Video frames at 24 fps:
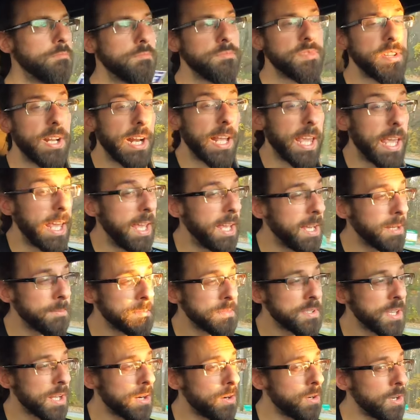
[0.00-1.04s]
Set of
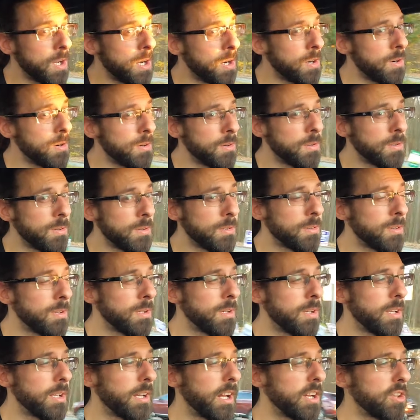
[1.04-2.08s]
cams, I don't know.
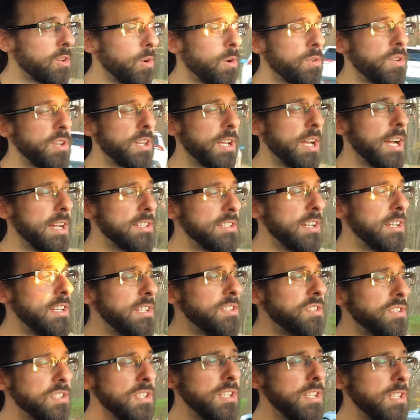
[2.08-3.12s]
Gotta talk to the guys at
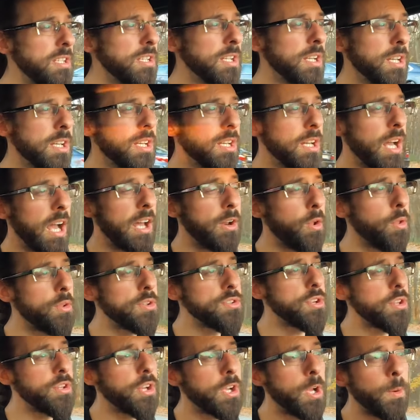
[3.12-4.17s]
EC. I know there's
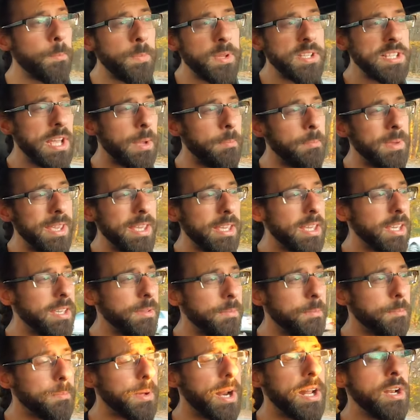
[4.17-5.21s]
other companies that make it,
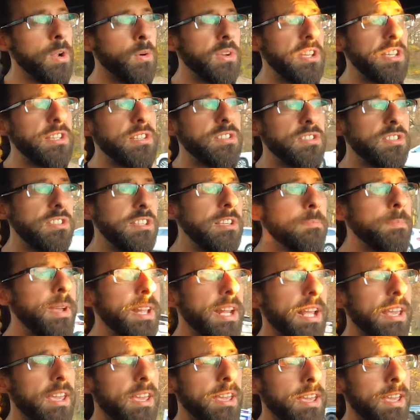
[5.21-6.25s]
but I know EC made
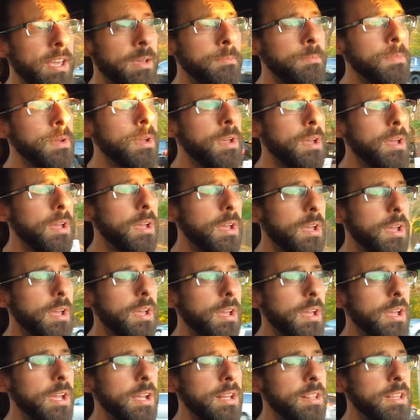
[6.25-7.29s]
a
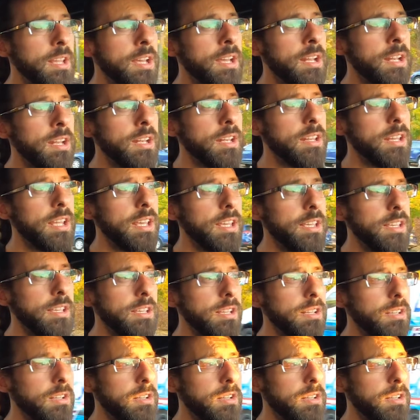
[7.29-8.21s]
cam, and then they